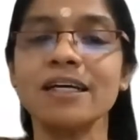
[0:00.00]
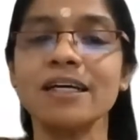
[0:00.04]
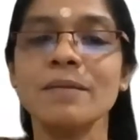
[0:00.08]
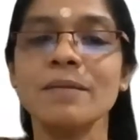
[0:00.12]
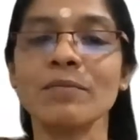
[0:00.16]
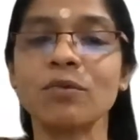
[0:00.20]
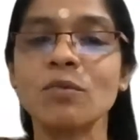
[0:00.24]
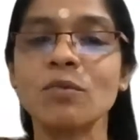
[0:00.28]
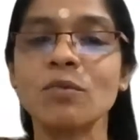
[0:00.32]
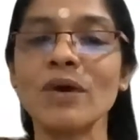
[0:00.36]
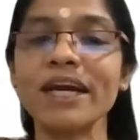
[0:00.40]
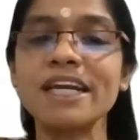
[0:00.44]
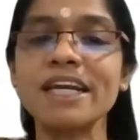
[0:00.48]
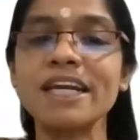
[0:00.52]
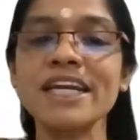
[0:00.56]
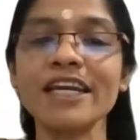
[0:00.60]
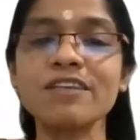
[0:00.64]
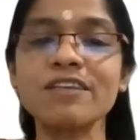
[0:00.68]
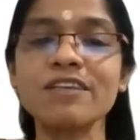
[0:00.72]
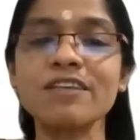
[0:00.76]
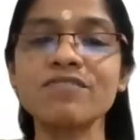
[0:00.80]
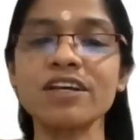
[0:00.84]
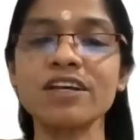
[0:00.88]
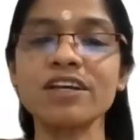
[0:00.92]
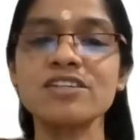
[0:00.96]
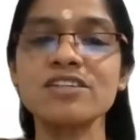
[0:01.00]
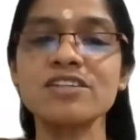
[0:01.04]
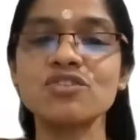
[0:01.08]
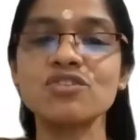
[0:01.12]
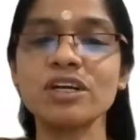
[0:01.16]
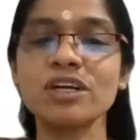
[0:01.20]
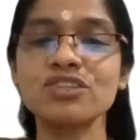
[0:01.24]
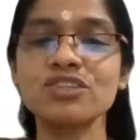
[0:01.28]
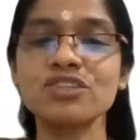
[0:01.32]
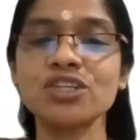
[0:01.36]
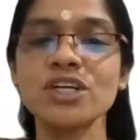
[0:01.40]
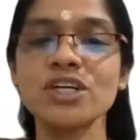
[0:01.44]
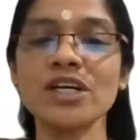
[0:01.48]
providing
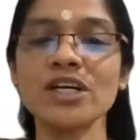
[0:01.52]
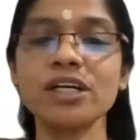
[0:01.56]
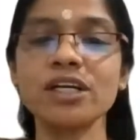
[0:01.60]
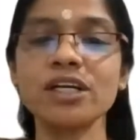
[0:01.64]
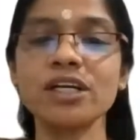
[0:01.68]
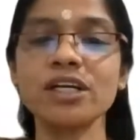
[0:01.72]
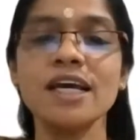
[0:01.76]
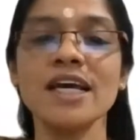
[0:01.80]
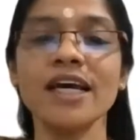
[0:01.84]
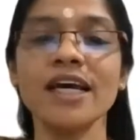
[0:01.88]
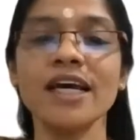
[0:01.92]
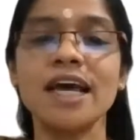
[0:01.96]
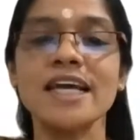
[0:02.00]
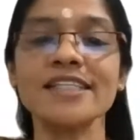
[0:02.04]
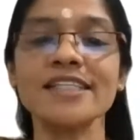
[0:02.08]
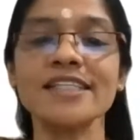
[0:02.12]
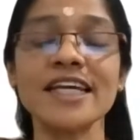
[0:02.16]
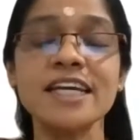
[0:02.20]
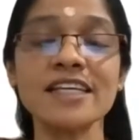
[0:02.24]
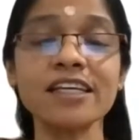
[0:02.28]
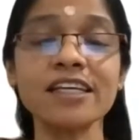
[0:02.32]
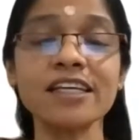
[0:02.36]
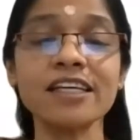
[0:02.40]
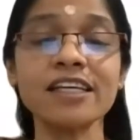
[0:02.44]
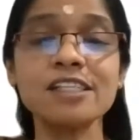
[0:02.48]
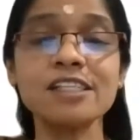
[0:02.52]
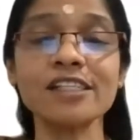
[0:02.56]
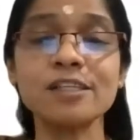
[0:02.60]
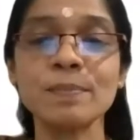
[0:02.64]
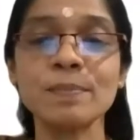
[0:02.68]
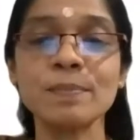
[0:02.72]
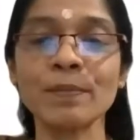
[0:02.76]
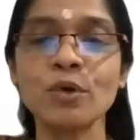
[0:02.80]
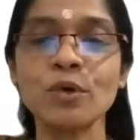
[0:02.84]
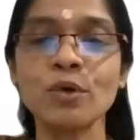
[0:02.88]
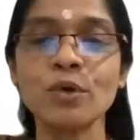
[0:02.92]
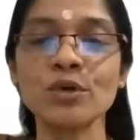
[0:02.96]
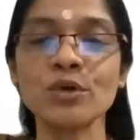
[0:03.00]
infrastructure and technical
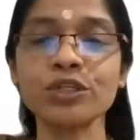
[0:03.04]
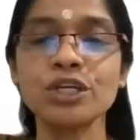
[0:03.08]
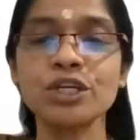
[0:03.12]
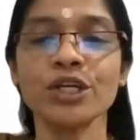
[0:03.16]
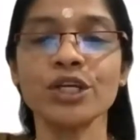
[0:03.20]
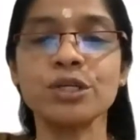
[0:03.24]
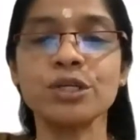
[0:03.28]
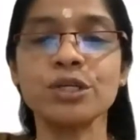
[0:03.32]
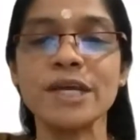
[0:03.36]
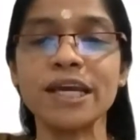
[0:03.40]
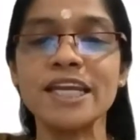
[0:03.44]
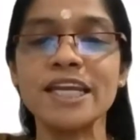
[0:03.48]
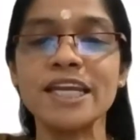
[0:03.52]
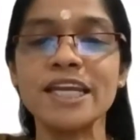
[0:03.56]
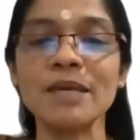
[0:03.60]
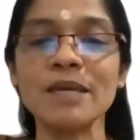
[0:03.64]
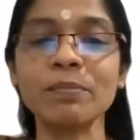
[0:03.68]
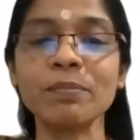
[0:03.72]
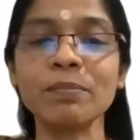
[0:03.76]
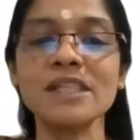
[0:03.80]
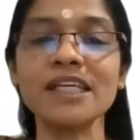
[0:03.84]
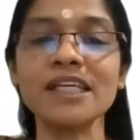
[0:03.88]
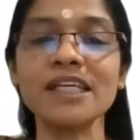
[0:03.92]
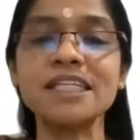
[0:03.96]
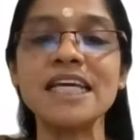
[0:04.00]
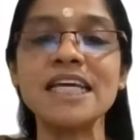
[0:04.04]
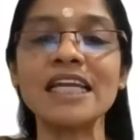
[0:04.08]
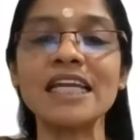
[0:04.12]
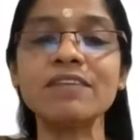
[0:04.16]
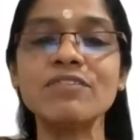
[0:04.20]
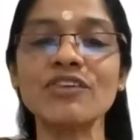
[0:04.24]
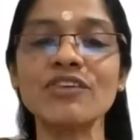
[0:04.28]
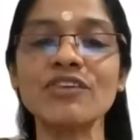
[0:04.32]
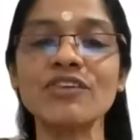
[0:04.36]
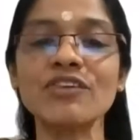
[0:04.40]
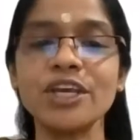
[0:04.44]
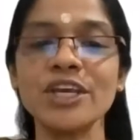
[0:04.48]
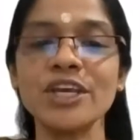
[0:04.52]
support to enable the
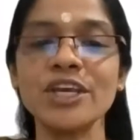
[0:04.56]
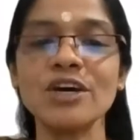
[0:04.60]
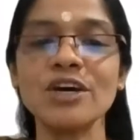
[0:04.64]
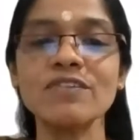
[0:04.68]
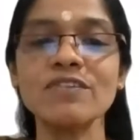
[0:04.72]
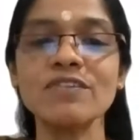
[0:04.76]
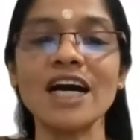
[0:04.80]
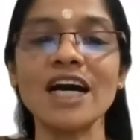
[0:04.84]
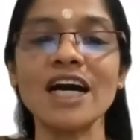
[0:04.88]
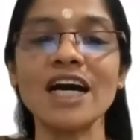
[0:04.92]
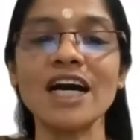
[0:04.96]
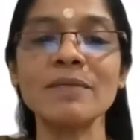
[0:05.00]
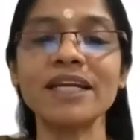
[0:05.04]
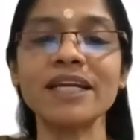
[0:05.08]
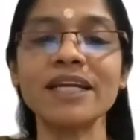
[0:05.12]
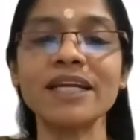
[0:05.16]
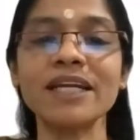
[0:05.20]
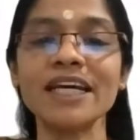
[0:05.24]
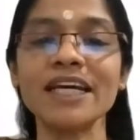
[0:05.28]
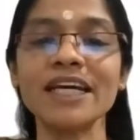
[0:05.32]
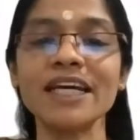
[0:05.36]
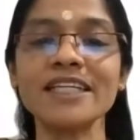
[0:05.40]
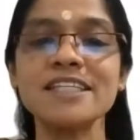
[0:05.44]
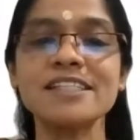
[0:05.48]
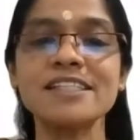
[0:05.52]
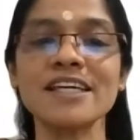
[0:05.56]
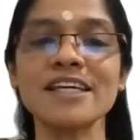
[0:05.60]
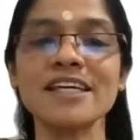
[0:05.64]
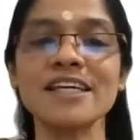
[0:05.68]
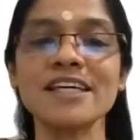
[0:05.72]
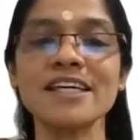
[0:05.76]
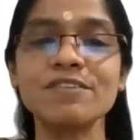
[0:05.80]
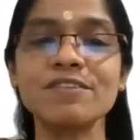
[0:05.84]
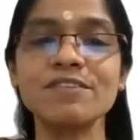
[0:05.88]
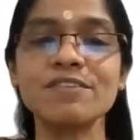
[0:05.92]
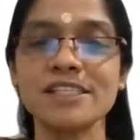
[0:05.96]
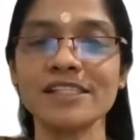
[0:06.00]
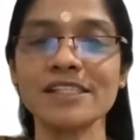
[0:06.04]
delivery of government IT
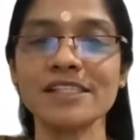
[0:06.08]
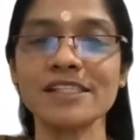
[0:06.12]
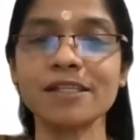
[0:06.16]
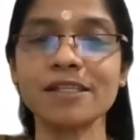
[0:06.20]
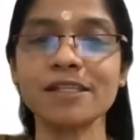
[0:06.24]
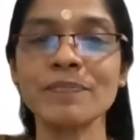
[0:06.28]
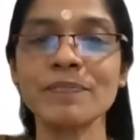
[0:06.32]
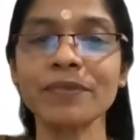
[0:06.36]
services.